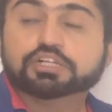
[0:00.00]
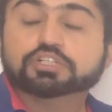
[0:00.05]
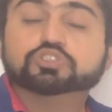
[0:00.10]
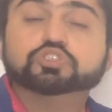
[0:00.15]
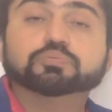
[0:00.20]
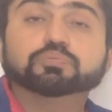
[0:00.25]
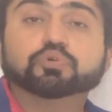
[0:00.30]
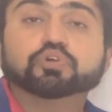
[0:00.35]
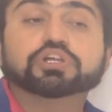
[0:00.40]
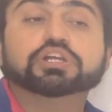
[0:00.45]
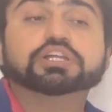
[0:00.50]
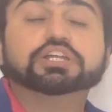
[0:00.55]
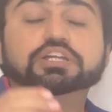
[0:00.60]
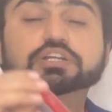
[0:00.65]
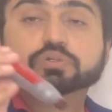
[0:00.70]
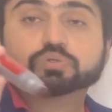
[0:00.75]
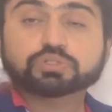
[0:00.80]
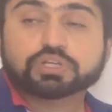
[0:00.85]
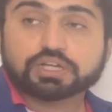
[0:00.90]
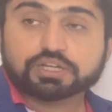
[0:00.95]
You put it
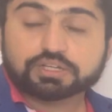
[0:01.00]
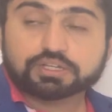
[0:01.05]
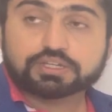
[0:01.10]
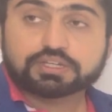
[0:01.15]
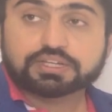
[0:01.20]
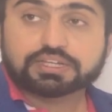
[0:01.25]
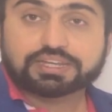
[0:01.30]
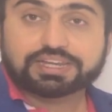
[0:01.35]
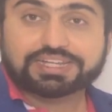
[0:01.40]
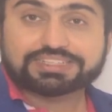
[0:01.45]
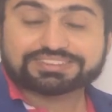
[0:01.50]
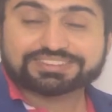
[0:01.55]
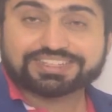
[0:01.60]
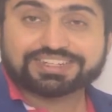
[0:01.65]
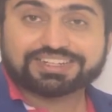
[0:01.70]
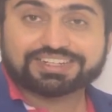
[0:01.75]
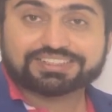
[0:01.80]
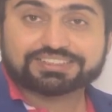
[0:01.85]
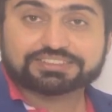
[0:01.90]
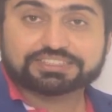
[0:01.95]
into the lesson
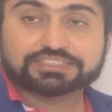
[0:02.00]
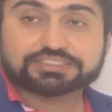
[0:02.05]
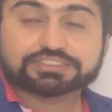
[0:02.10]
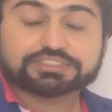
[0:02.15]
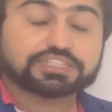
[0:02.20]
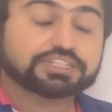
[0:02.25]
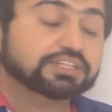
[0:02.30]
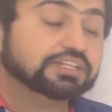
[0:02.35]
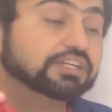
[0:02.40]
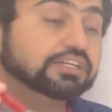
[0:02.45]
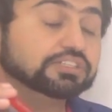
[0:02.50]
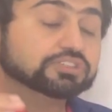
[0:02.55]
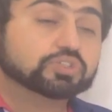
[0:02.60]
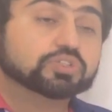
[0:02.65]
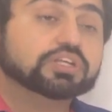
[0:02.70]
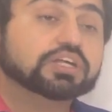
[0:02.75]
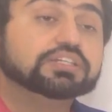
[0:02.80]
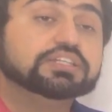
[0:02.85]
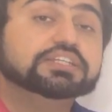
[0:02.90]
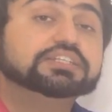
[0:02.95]
learned register so
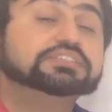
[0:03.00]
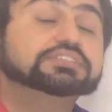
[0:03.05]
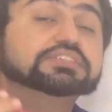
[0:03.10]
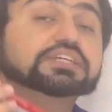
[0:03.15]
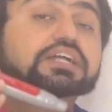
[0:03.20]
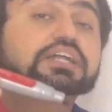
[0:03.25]
that this